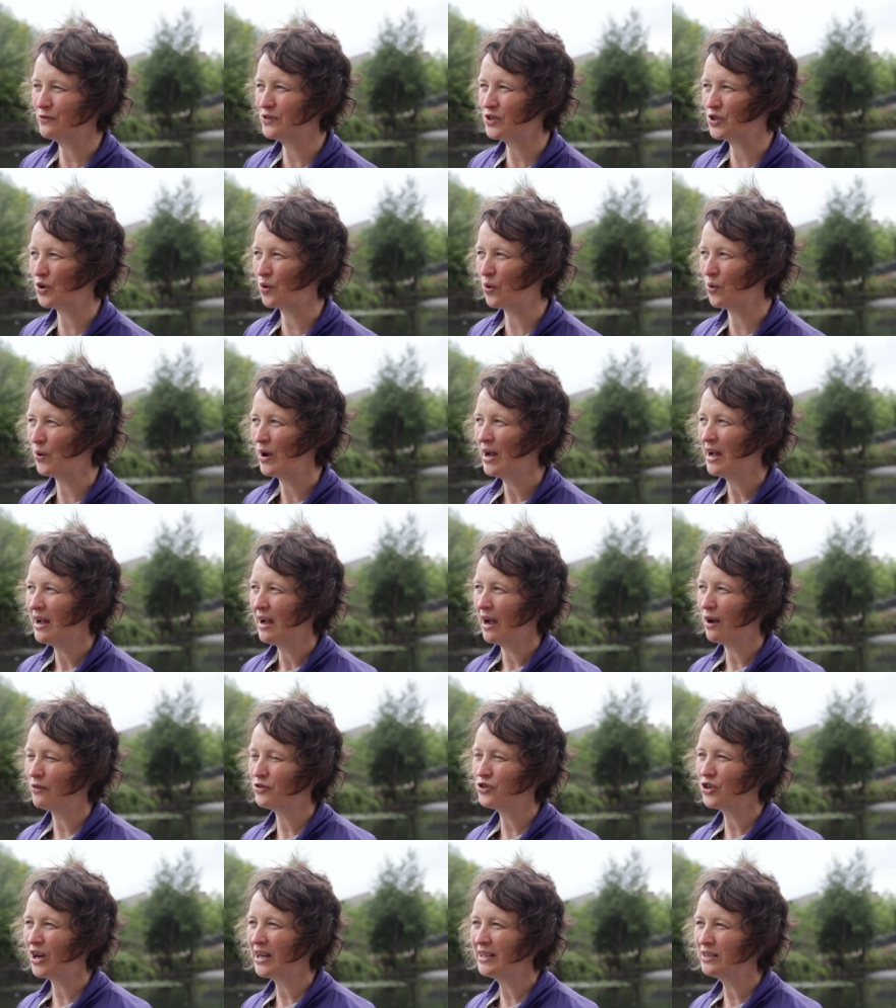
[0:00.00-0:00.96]
So
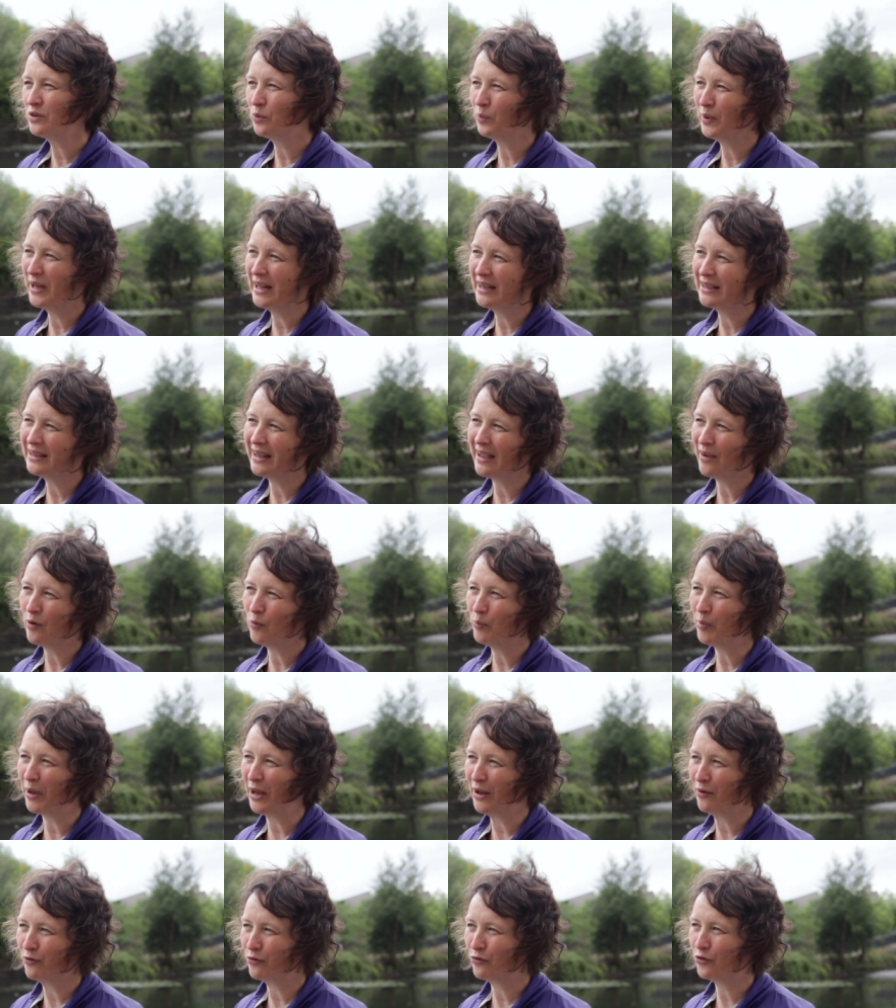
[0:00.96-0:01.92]
I've shied away a little
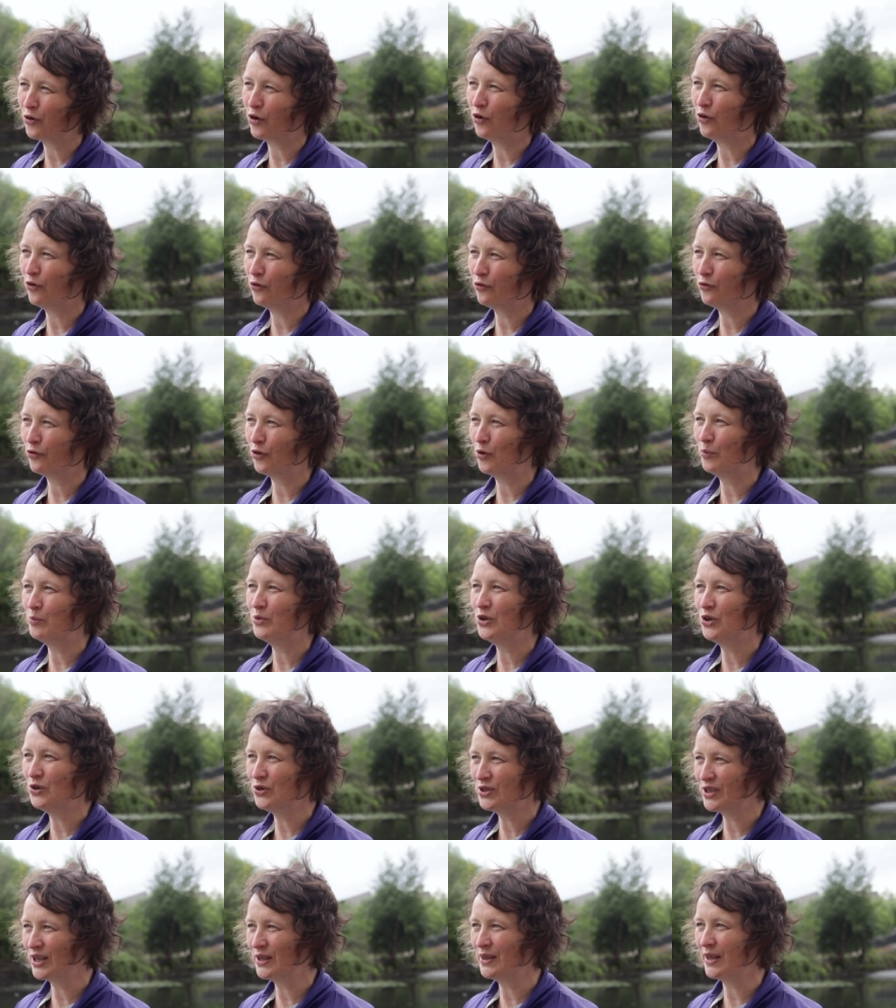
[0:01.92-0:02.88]
bit from
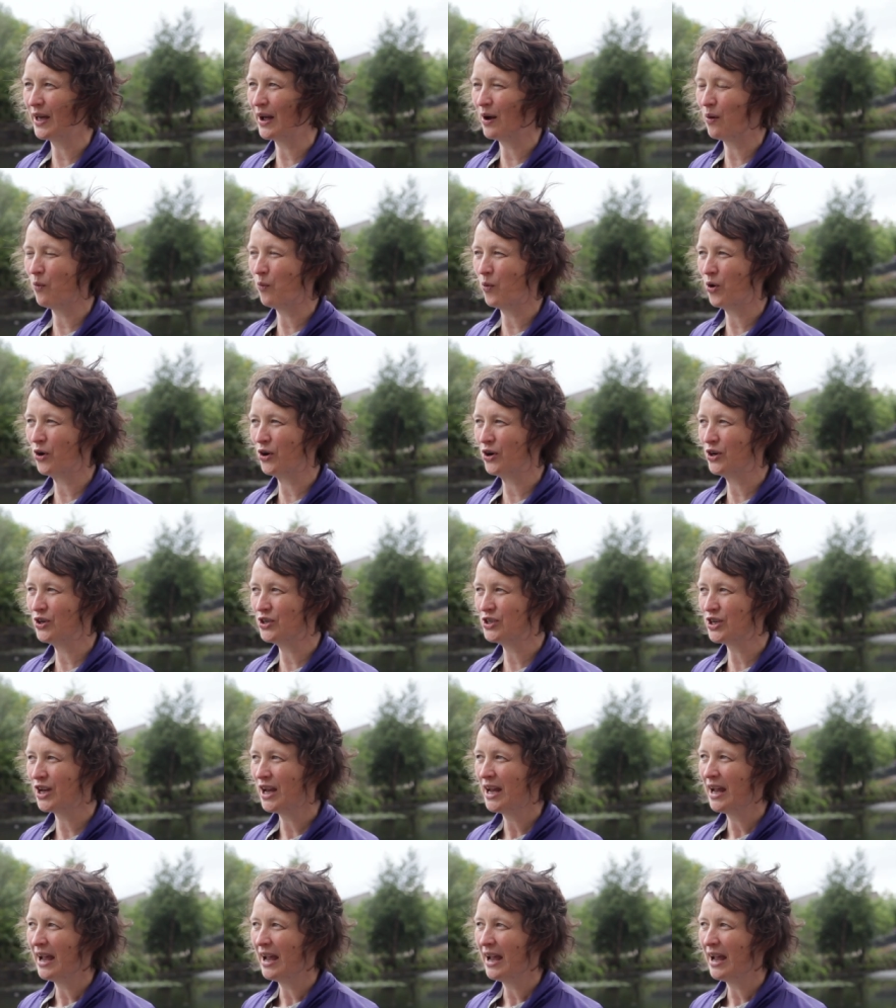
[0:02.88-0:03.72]
using that word,